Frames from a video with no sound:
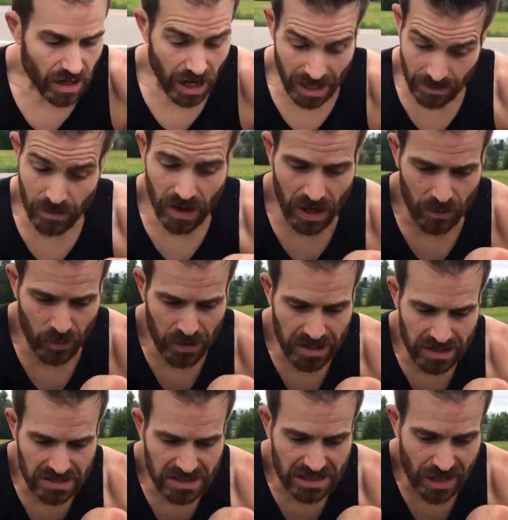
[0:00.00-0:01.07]
I'm
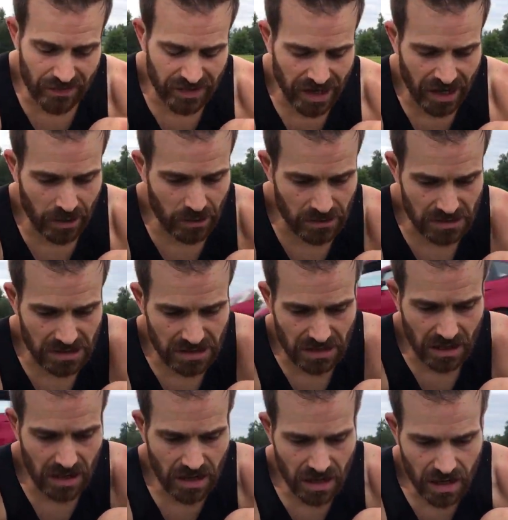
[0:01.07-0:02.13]
within 7
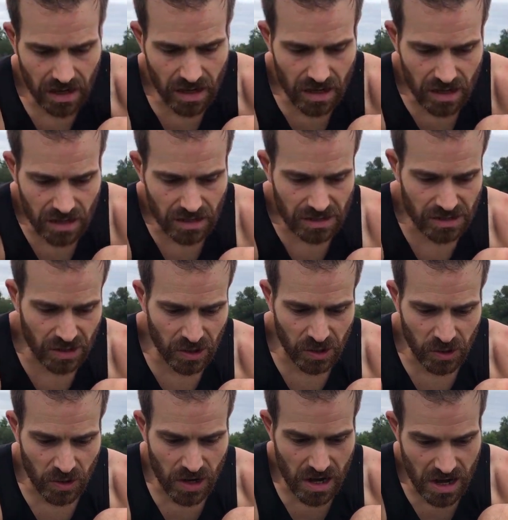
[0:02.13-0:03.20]
hours,
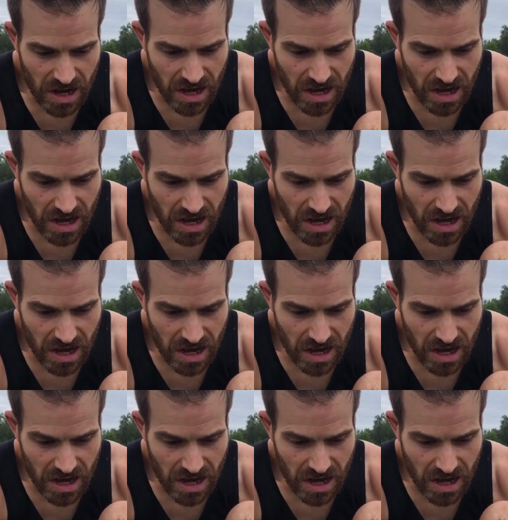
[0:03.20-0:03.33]
so